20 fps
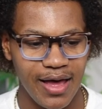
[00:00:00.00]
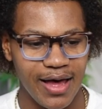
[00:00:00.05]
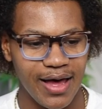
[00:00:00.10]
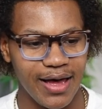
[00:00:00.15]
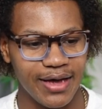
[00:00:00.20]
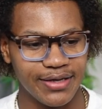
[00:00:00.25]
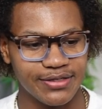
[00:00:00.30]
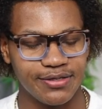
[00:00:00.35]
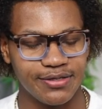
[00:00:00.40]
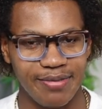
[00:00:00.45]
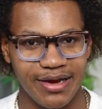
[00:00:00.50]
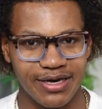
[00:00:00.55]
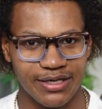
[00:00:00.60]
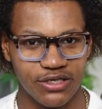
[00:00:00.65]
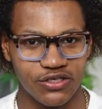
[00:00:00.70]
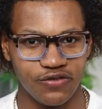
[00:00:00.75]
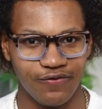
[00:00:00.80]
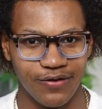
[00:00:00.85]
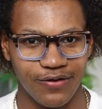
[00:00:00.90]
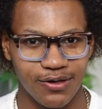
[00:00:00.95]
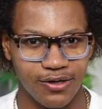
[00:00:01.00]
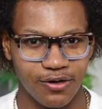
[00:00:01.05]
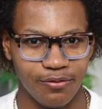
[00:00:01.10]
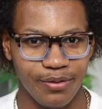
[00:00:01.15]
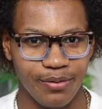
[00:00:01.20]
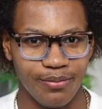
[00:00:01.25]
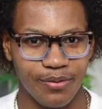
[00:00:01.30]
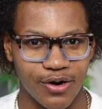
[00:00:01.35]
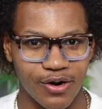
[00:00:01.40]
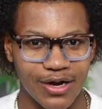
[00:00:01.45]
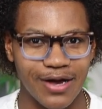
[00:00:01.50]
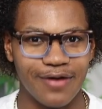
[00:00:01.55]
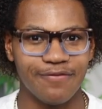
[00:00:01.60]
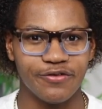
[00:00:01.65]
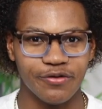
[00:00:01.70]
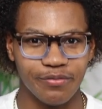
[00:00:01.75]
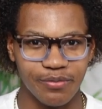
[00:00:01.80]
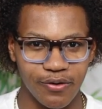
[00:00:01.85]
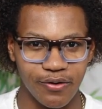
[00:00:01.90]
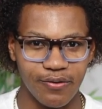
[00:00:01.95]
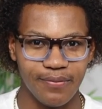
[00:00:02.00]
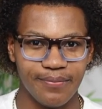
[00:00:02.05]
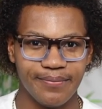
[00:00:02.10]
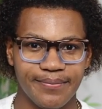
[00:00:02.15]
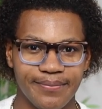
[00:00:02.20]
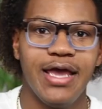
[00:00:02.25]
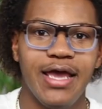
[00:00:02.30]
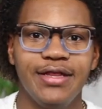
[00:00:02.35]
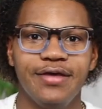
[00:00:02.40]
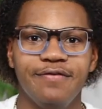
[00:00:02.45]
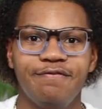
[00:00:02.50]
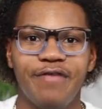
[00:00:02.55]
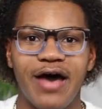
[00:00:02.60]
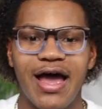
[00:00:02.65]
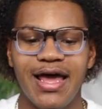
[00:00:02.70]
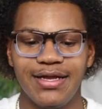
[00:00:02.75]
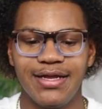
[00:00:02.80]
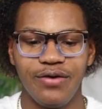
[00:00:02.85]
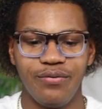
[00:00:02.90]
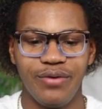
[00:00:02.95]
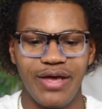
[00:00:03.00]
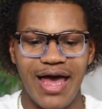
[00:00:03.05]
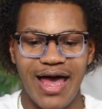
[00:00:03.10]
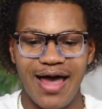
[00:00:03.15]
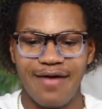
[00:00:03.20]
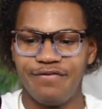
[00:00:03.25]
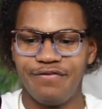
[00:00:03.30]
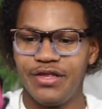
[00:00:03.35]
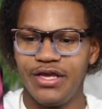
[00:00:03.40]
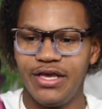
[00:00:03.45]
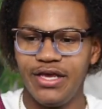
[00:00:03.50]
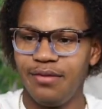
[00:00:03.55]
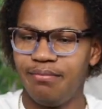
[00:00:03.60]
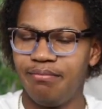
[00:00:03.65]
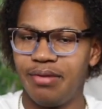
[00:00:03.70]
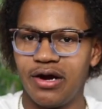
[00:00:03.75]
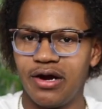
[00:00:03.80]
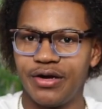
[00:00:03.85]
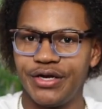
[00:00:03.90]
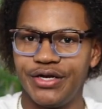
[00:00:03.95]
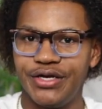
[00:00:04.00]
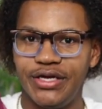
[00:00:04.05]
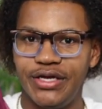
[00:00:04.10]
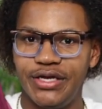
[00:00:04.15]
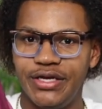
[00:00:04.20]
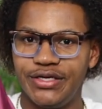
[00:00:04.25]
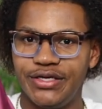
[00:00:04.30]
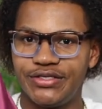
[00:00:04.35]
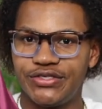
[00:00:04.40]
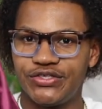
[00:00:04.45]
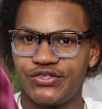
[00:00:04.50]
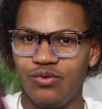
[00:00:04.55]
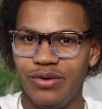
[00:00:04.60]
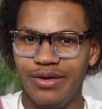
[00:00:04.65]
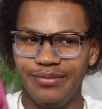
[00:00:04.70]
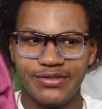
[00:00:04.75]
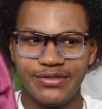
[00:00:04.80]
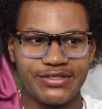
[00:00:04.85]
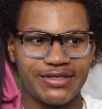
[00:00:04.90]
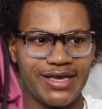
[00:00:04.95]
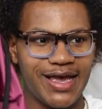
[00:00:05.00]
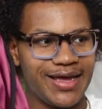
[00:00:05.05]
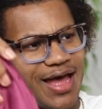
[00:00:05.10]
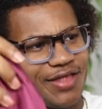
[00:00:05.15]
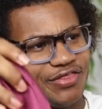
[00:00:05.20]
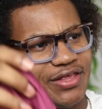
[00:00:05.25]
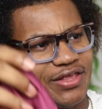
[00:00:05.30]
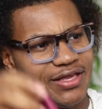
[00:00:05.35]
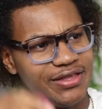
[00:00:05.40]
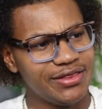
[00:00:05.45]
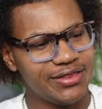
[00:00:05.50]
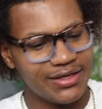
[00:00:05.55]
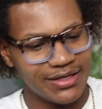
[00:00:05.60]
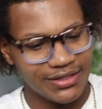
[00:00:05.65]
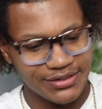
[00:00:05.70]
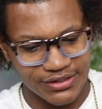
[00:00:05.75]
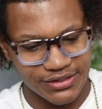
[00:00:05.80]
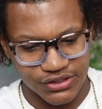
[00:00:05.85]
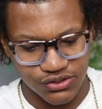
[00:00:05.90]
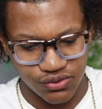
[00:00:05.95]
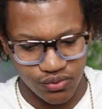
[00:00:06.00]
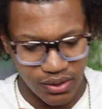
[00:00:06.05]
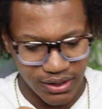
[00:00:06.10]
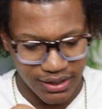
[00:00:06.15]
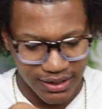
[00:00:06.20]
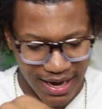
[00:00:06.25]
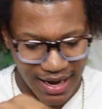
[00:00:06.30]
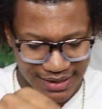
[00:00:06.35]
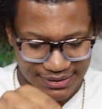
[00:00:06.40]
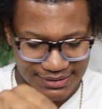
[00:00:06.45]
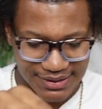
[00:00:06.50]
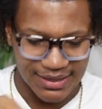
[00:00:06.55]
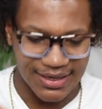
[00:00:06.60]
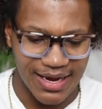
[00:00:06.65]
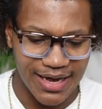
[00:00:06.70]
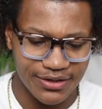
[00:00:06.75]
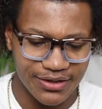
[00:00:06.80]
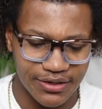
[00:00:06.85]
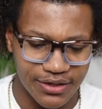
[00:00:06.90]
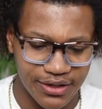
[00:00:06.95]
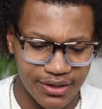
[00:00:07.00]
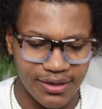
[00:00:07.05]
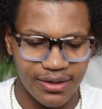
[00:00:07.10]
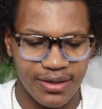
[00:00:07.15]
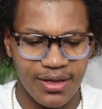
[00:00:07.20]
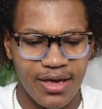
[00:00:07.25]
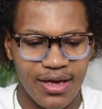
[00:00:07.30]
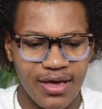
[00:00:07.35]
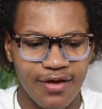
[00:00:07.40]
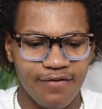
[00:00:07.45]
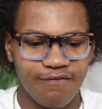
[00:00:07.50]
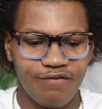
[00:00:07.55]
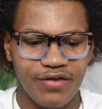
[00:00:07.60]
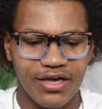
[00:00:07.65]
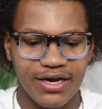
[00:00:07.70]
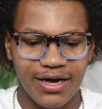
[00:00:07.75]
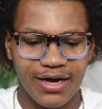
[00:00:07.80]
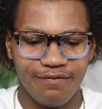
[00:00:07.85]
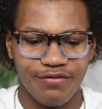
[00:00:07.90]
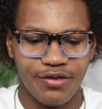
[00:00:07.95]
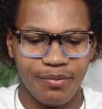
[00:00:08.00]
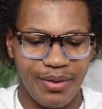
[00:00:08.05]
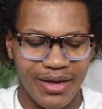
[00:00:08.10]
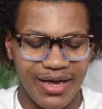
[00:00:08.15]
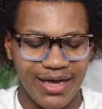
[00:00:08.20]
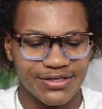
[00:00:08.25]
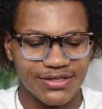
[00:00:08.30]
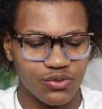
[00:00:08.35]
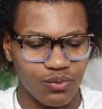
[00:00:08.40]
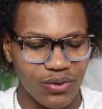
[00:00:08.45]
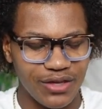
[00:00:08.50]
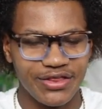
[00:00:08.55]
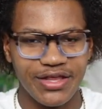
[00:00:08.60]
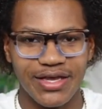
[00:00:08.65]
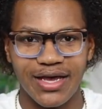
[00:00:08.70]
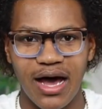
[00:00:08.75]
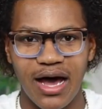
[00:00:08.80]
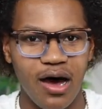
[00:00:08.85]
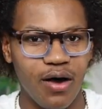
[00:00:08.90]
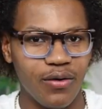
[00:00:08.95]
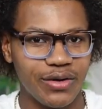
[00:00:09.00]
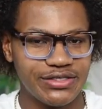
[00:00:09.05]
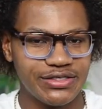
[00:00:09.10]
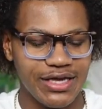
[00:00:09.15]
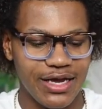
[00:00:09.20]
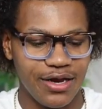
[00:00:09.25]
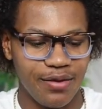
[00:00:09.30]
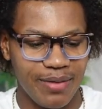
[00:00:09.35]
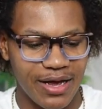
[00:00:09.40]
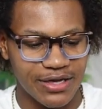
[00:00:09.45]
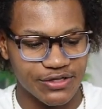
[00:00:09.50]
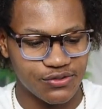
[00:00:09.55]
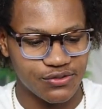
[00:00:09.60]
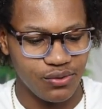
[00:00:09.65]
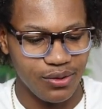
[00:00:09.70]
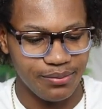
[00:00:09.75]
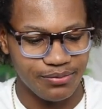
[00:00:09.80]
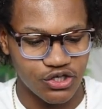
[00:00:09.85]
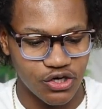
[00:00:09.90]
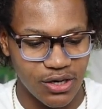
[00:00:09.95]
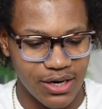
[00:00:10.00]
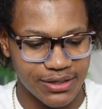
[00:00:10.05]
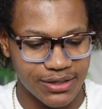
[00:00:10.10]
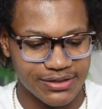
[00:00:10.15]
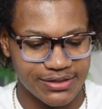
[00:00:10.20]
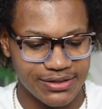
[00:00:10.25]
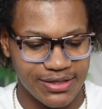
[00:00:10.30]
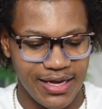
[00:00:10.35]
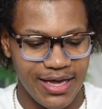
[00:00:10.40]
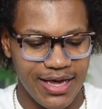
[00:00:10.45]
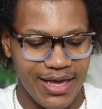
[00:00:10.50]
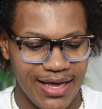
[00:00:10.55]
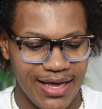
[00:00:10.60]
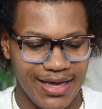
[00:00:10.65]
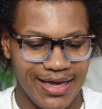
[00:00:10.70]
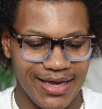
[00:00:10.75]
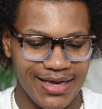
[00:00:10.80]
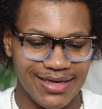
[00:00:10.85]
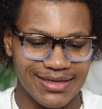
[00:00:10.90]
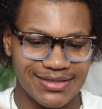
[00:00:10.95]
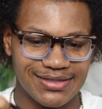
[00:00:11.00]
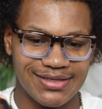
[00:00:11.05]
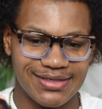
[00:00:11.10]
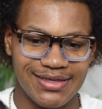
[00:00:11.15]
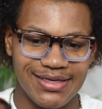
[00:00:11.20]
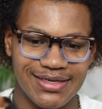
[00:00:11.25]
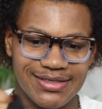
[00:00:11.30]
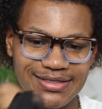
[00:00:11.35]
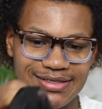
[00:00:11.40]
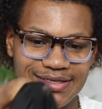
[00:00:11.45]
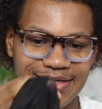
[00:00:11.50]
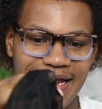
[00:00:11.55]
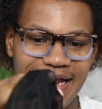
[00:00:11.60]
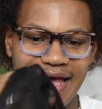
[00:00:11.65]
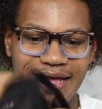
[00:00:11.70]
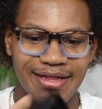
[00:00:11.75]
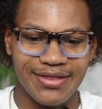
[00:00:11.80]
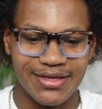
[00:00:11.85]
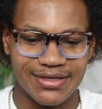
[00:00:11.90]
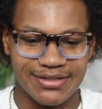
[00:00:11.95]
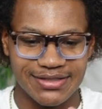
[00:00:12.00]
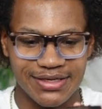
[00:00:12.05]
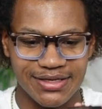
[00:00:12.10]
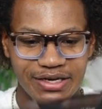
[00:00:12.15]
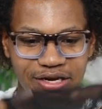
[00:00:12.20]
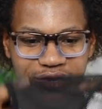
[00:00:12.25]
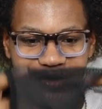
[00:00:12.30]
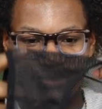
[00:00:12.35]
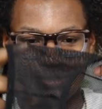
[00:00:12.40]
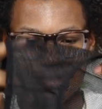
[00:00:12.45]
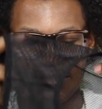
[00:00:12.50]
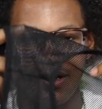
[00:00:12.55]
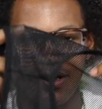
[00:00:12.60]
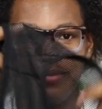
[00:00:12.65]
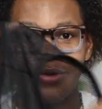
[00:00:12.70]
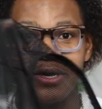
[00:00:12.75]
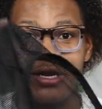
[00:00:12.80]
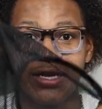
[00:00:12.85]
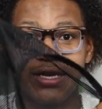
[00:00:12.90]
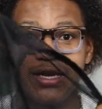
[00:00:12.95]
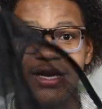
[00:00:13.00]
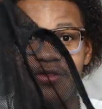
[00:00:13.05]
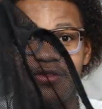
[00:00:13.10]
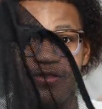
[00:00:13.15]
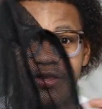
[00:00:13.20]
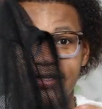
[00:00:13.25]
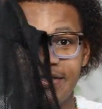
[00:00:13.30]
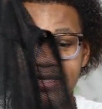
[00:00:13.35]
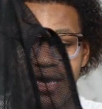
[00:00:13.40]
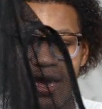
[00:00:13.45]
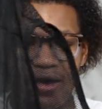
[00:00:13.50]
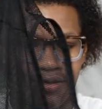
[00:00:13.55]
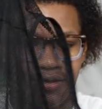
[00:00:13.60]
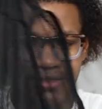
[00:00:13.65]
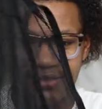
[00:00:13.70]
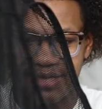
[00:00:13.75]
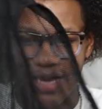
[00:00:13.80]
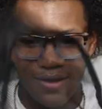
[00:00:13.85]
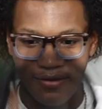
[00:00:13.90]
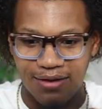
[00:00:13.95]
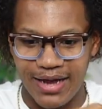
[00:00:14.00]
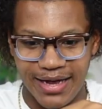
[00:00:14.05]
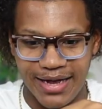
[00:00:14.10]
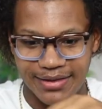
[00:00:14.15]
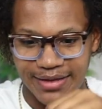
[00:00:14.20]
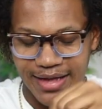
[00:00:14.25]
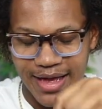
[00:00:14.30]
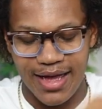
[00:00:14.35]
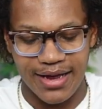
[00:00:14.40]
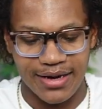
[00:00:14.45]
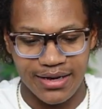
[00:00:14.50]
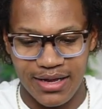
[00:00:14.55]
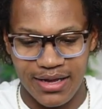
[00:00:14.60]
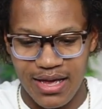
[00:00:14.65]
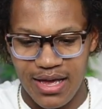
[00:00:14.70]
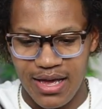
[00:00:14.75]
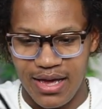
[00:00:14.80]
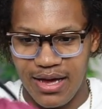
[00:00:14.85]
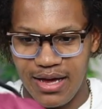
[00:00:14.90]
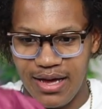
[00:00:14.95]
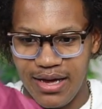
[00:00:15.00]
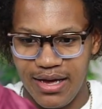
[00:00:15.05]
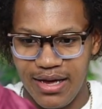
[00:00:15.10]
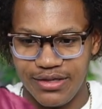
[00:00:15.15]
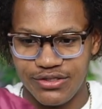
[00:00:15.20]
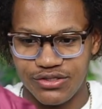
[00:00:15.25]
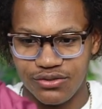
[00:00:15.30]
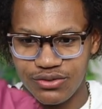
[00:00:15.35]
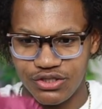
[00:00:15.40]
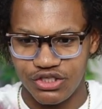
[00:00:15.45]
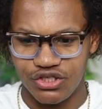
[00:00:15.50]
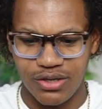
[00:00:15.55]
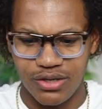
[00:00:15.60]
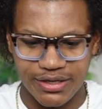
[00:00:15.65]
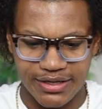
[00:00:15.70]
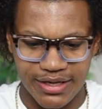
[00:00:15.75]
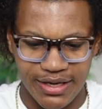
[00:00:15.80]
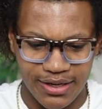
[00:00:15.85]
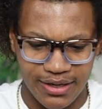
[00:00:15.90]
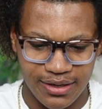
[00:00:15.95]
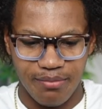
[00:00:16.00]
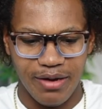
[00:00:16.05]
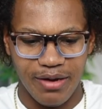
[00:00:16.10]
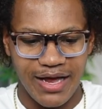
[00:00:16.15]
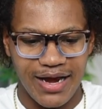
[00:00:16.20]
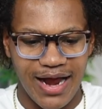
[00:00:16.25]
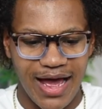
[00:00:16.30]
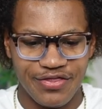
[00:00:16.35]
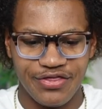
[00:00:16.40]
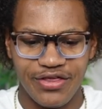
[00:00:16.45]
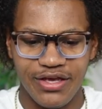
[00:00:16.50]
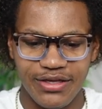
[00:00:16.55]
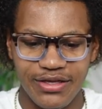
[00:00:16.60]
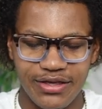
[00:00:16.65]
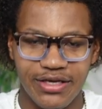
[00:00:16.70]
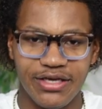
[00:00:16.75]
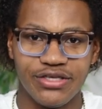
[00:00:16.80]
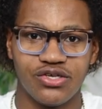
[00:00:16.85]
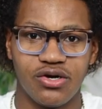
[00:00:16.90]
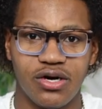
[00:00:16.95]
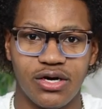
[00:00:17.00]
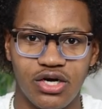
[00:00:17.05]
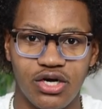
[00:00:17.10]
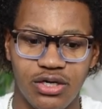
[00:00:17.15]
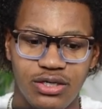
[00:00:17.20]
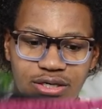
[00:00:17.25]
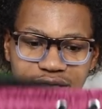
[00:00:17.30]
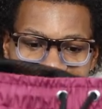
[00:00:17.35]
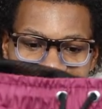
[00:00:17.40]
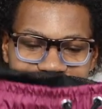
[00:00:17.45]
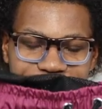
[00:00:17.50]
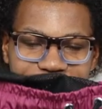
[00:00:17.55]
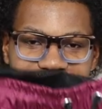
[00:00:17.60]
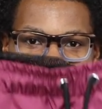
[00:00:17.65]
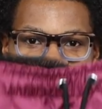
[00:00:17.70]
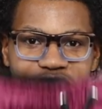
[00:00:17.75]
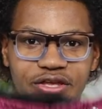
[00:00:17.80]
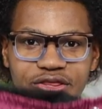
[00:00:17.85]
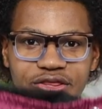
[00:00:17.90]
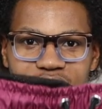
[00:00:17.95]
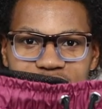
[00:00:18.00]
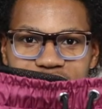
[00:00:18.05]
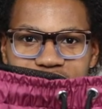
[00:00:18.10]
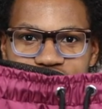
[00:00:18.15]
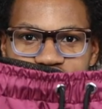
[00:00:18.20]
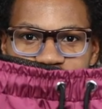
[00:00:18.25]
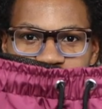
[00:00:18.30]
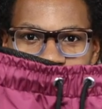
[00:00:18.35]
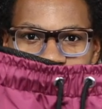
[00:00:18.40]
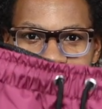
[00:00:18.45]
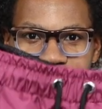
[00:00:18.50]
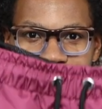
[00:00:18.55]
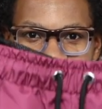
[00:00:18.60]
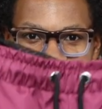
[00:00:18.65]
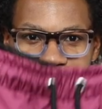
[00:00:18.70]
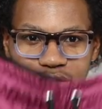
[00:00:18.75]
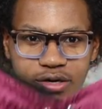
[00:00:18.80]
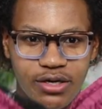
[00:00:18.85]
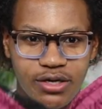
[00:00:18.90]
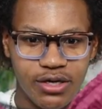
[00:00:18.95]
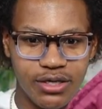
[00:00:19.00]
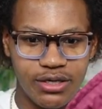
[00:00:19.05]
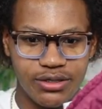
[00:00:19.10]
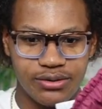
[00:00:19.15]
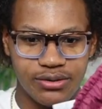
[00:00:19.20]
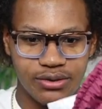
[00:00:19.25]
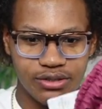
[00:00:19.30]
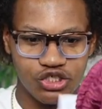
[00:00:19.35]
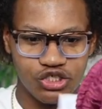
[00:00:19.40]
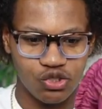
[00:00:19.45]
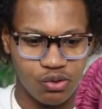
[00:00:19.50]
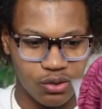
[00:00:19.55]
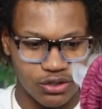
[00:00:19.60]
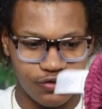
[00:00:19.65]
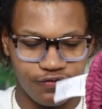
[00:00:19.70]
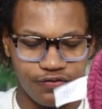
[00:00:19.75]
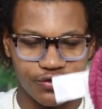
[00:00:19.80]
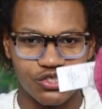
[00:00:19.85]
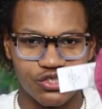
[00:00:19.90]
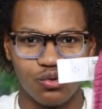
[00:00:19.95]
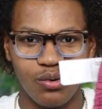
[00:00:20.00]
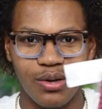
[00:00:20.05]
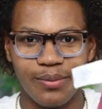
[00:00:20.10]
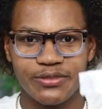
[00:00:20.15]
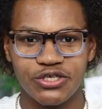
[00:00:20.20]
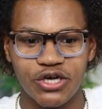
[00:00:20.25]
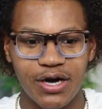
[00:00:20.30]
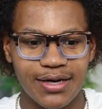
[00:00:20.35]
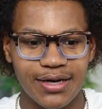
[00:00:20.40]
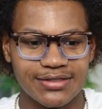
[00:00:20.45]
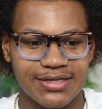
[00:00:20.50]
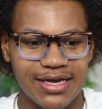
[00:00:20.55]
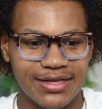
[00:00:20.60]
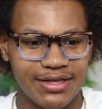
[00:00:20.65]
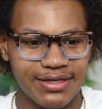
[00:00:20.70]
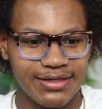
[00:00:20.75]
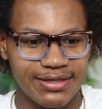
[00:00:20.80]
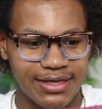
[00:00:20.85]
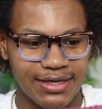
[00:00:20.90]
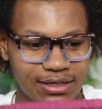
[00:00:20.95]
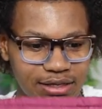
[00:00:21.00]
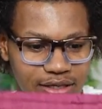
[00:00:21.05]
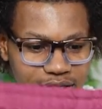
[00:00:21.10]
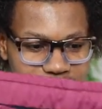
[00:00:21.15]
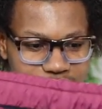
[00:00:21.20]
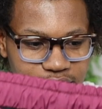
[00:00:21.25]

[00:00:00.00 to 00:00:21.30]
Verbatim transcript: uh, to make these feel a little bit more comfortable and then finally we have the burgundy swim set i think this is really nice i like the fit of the pants one thing i always hate about swim trunks is this net that's in here and so i'm going to cut this out because i don't like that uh, it's restricting, but I think these are a good length. I think they're short, they're good shorts for swim trunks. I think they look